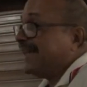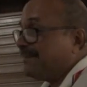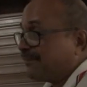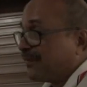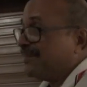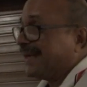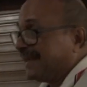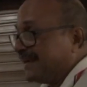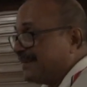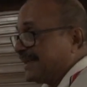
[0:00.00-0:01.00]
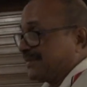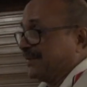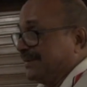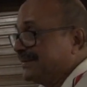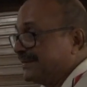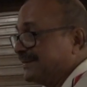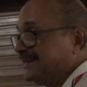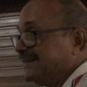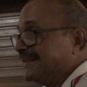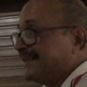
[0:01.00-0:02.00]
them for making a mess for you?
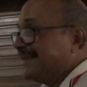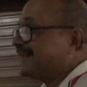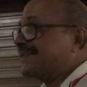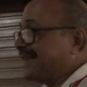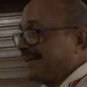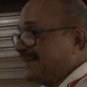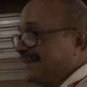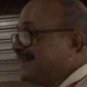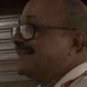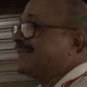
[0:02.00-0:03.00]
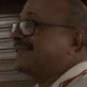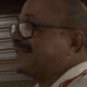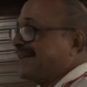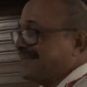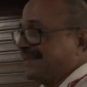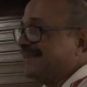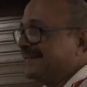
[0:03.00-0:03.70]
It's crazy. It's crazy.